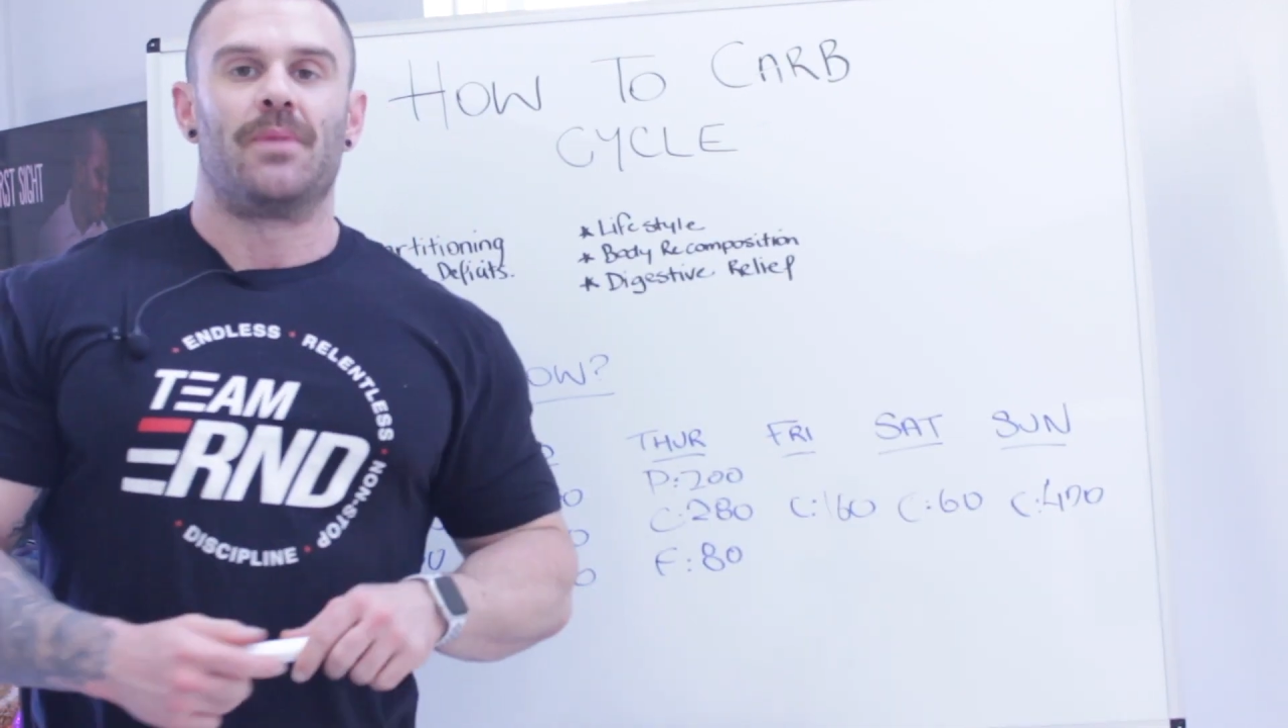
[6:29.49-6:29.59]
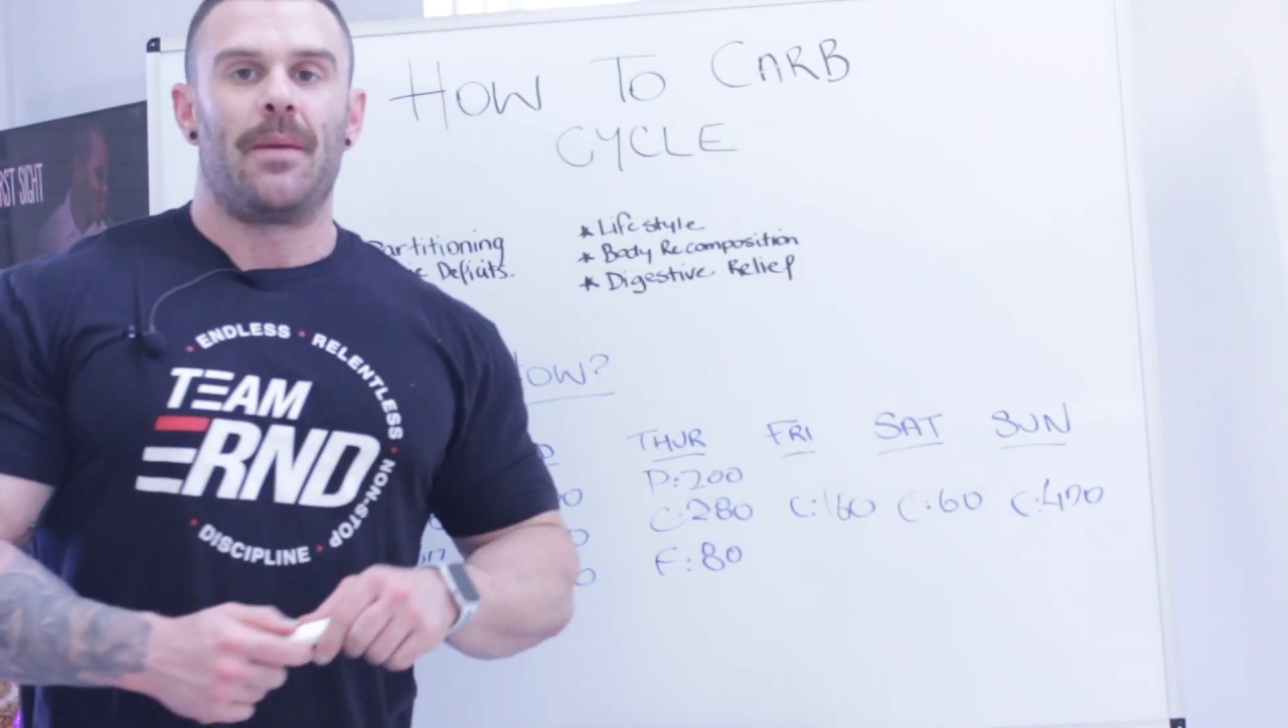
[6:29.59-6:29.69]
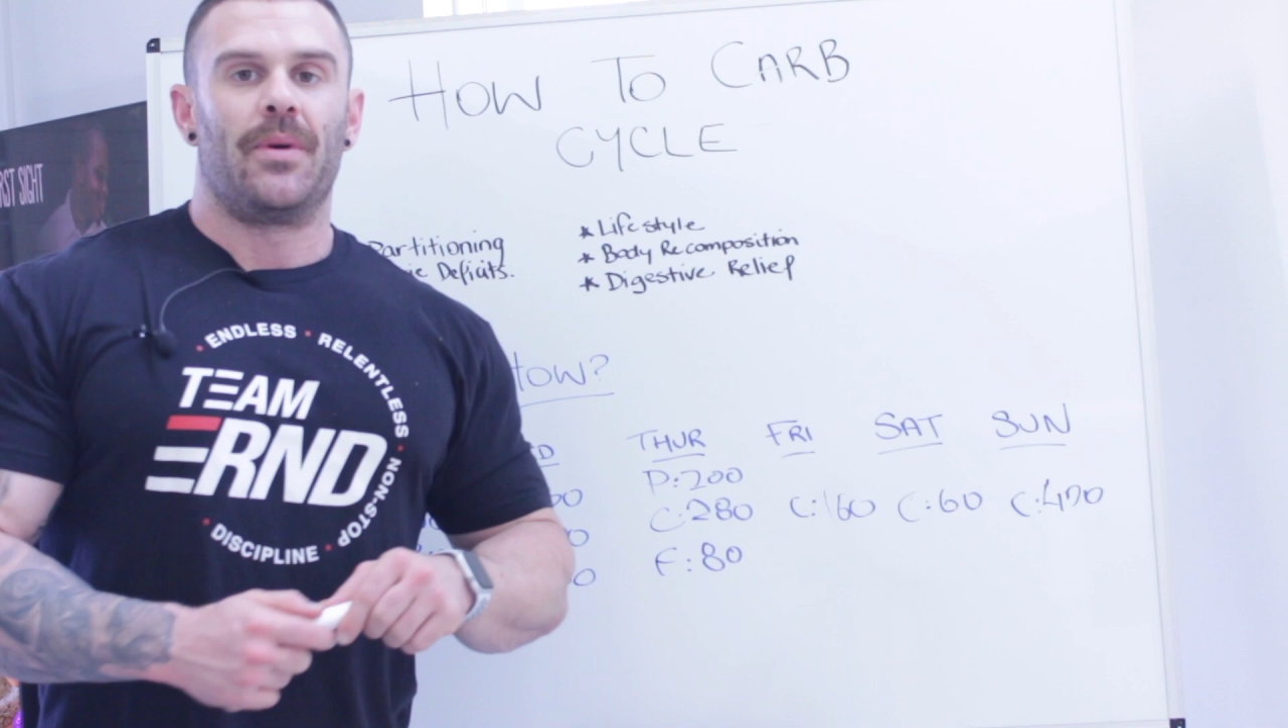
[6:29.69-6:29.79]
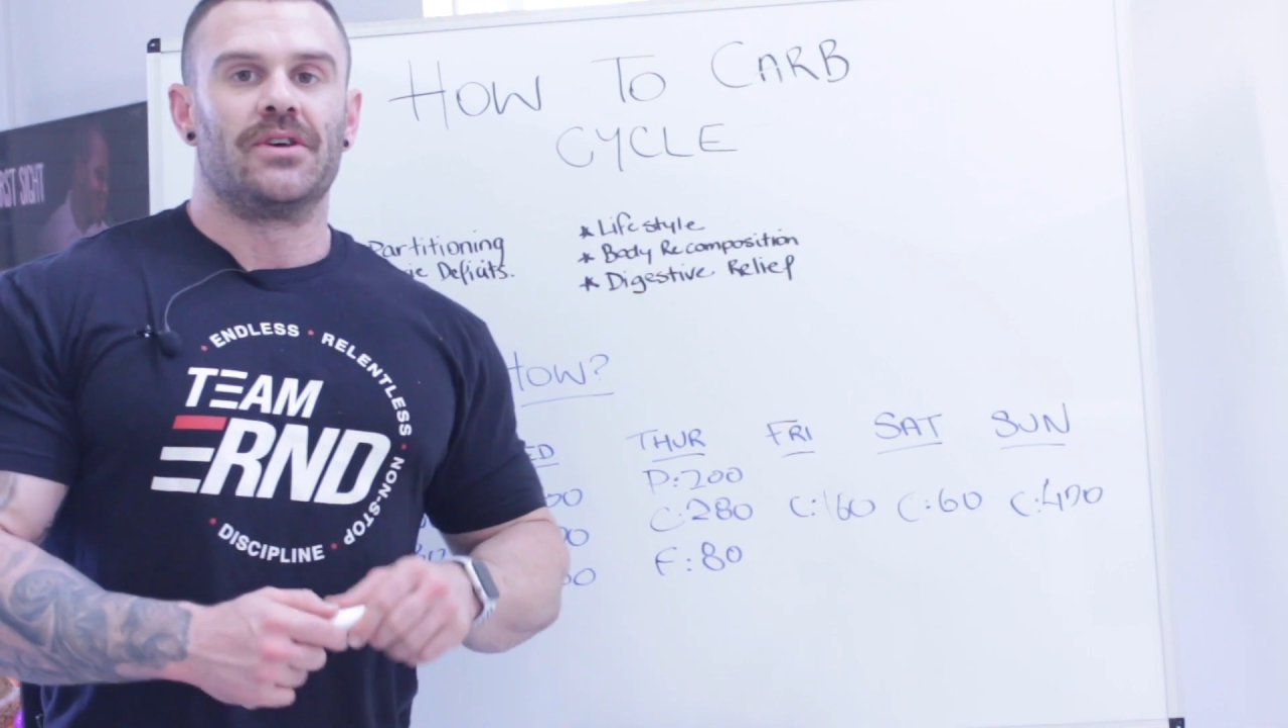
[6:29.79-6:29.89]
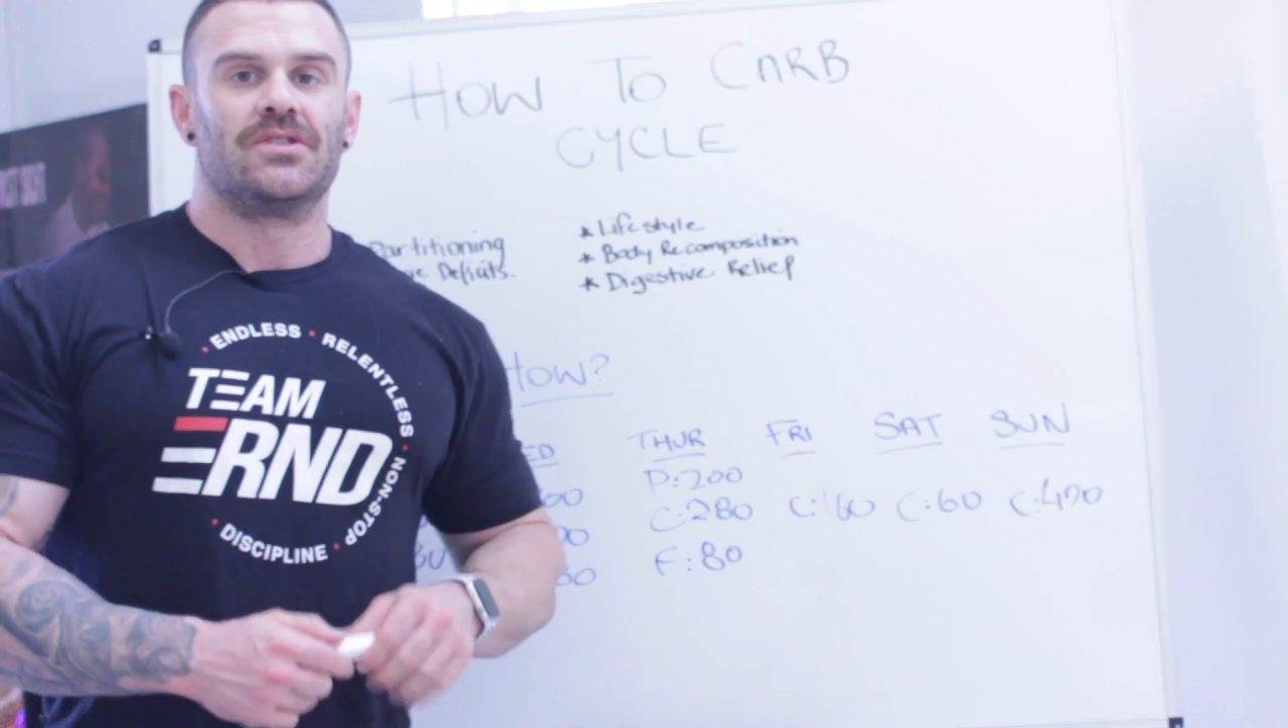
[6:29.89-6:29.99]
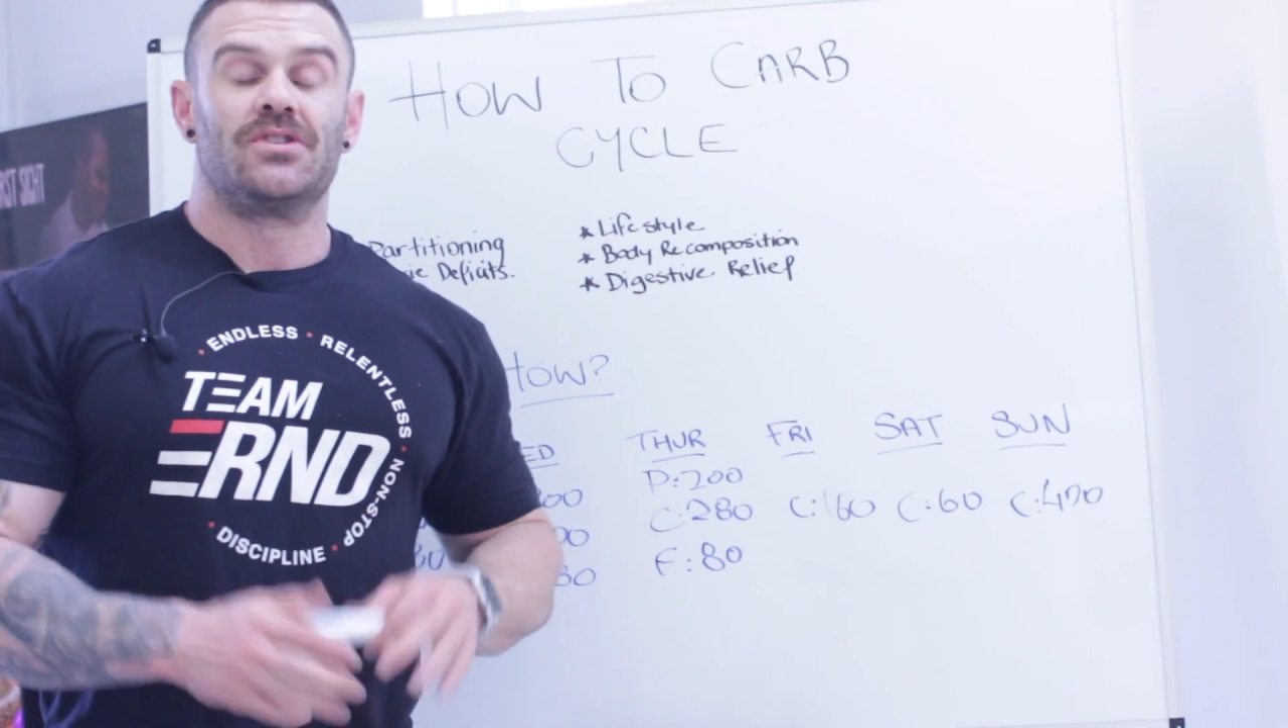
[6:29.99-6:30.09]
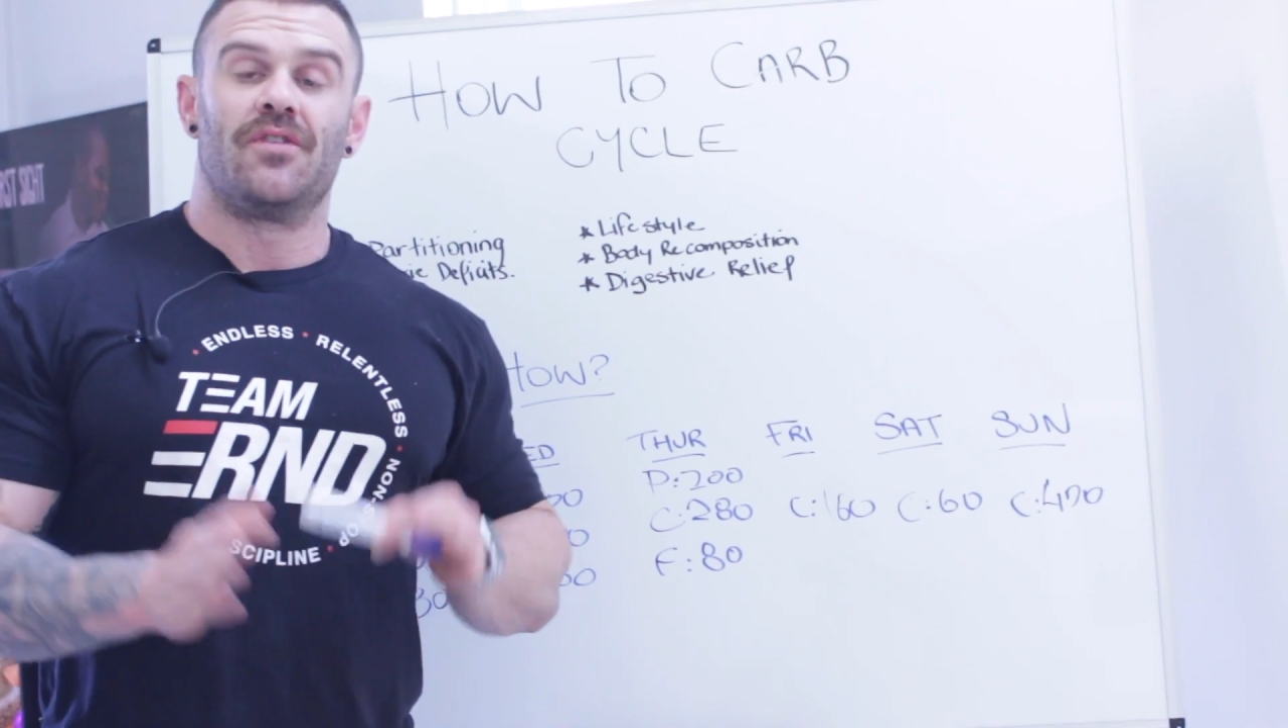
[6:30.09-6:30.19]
by person.